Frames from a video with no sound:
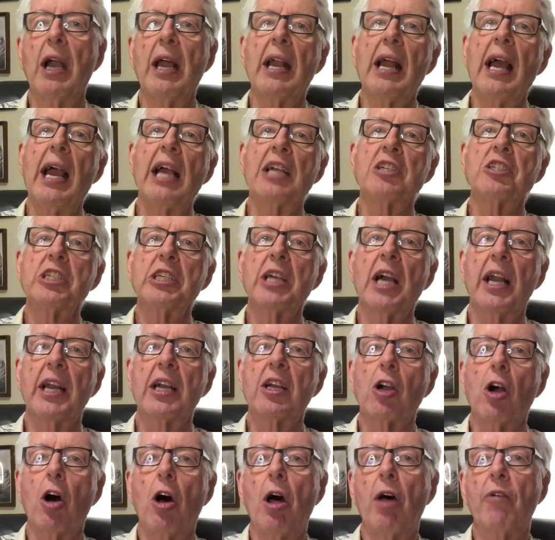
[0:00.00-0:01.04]
and I actually got a
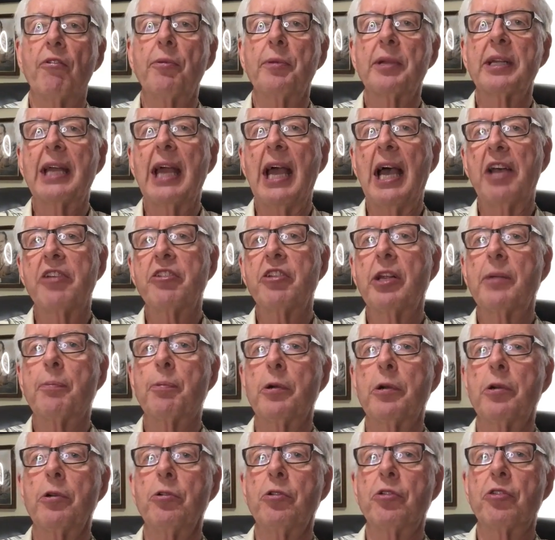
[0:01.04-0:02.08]
call from the casting
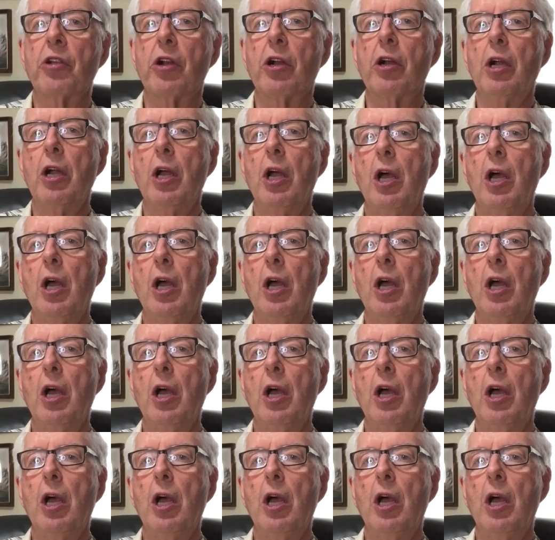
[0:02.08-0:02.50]
producer.